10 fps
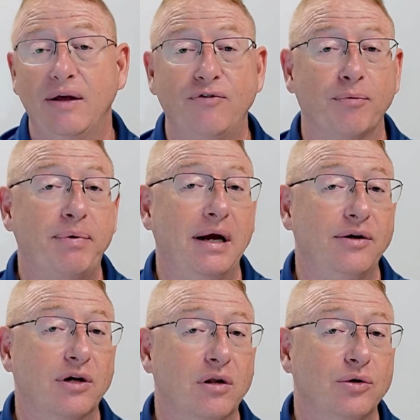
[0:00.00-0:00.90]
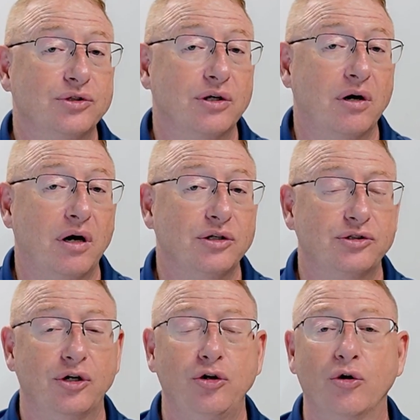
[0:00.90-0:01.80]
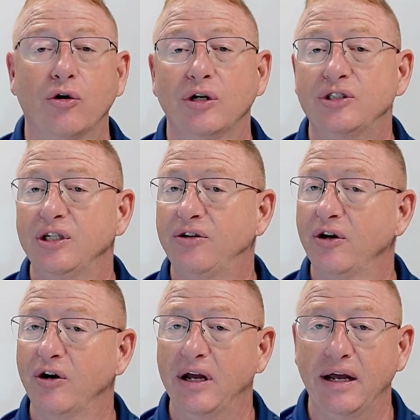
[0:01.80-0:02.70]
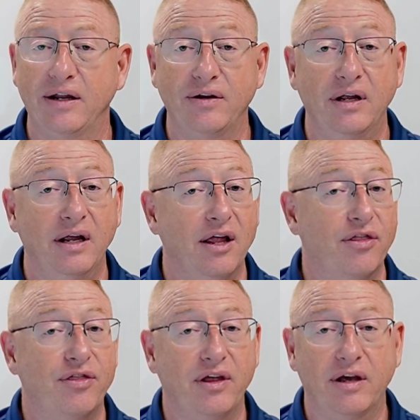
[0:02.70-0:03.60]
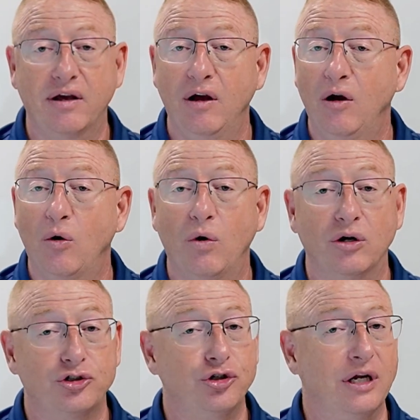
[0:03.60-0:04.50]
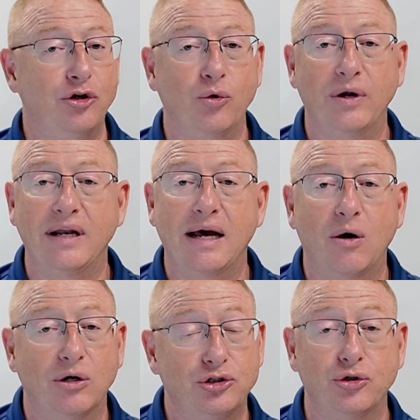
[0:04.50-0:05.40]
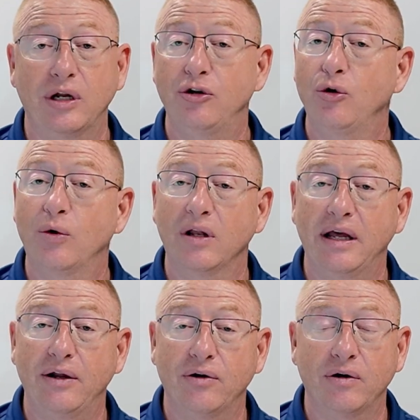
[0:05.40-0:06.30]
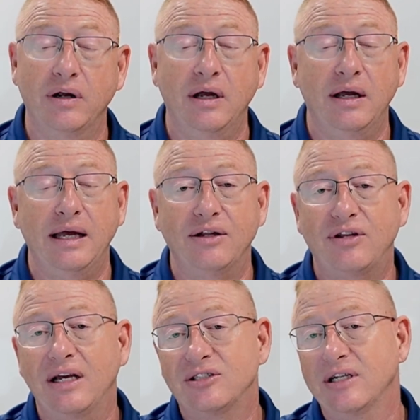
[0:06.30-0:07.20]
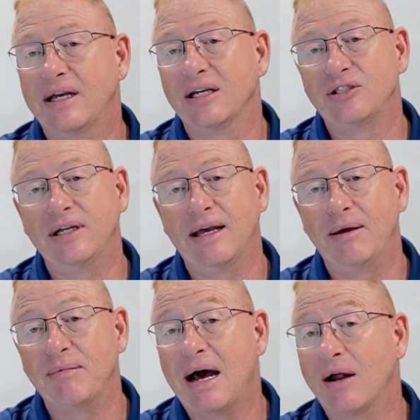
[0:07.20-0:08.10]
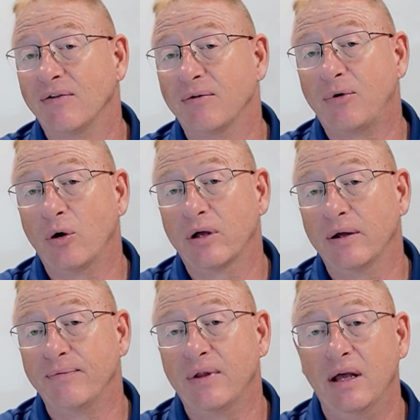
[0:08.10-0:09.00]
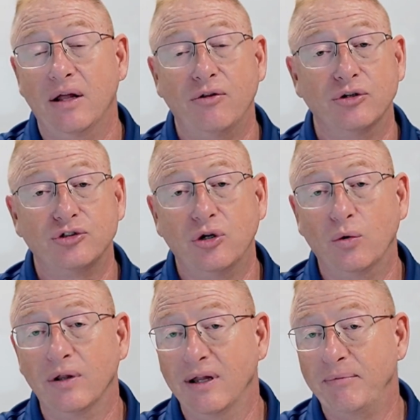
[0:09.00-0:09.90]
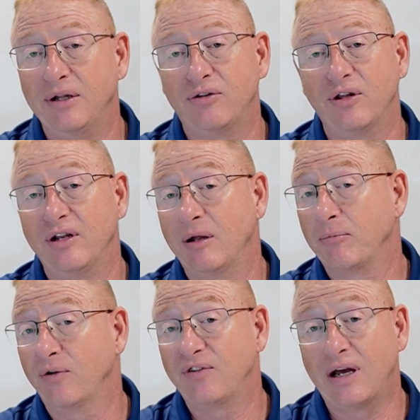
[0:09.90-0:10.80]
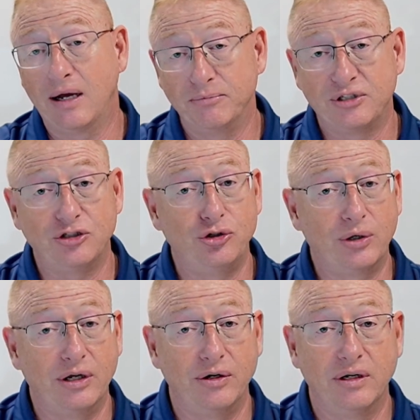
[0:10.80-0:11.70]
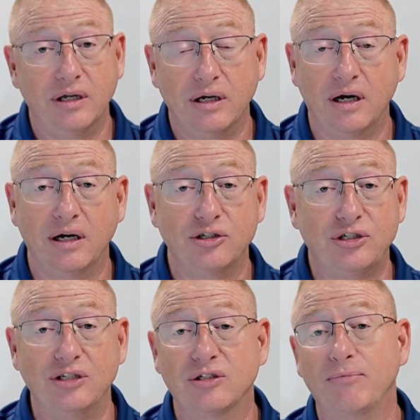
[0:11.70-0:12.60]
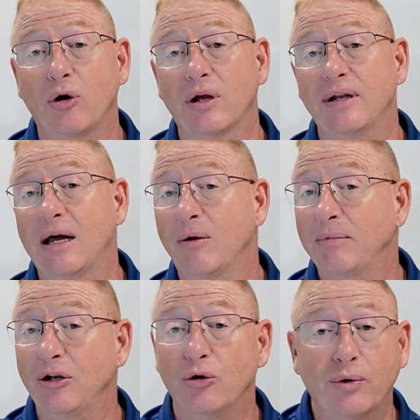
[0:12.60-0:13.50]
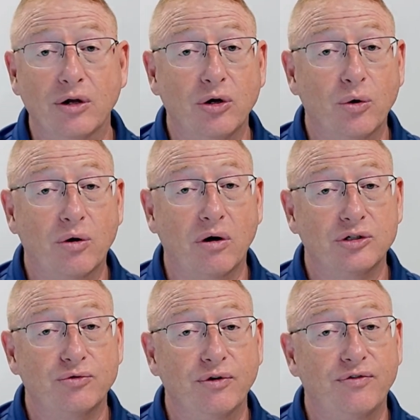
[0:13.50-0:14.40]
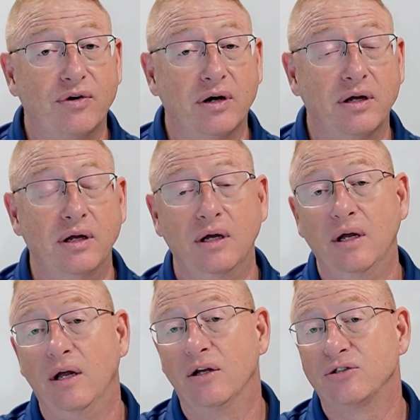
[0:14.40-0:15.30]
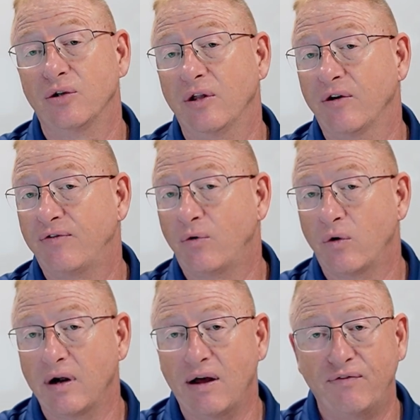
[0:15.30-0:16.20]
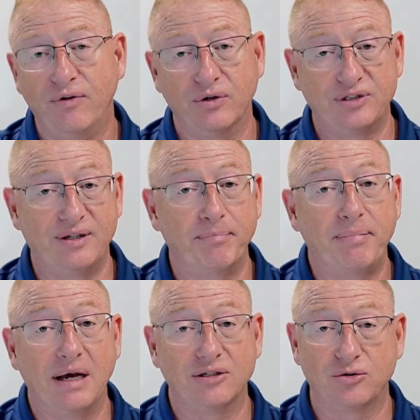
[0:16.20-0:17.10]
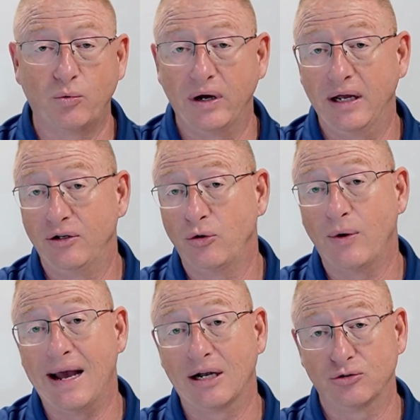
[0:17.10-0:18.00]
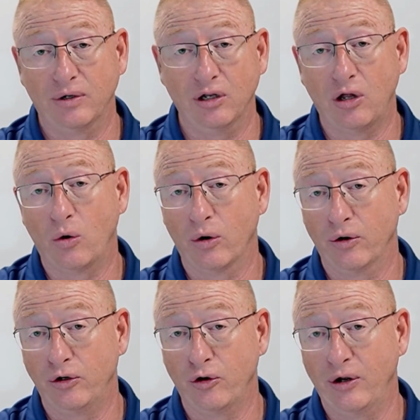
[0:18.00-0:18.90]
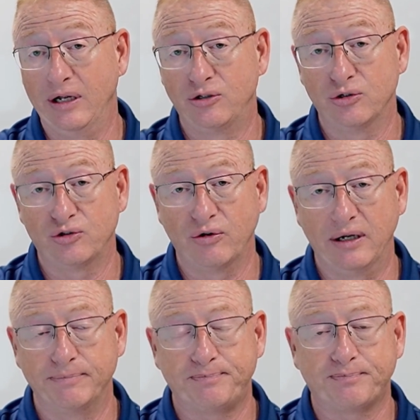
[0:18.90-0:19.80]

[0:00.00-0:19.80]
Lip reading: If you're paying the closing costs, you're going to sit there and think, well, should I do it now or should I do it later? It takes the guessing game out of the market. There's no limit to the number of times that you can chase the market down by doing a no-cost refi. So therefore, I feel it's the best way to actually lower your interest rate.